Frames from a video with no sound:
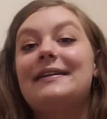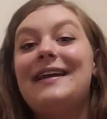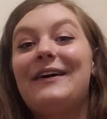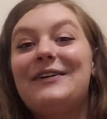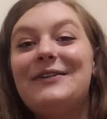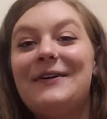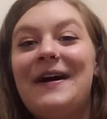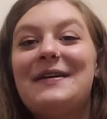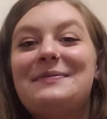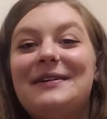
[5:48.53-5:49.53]
Now you know
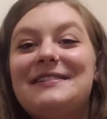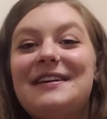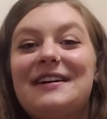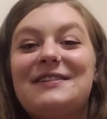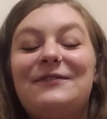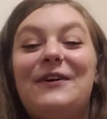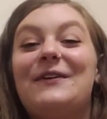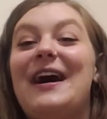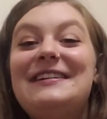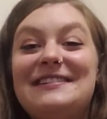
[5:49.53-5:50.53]
how to play saxophone.
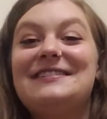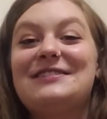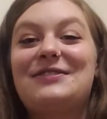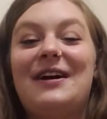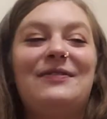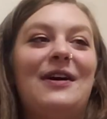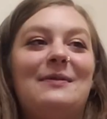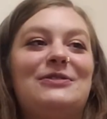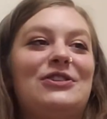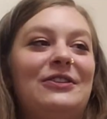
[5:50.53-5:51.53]
I didn't describe the
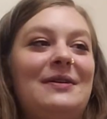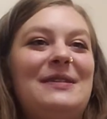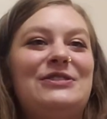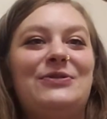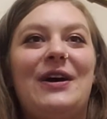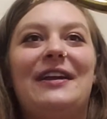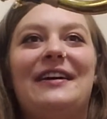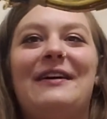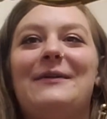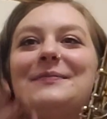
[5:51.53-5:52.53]
embouchure. Let me do that now.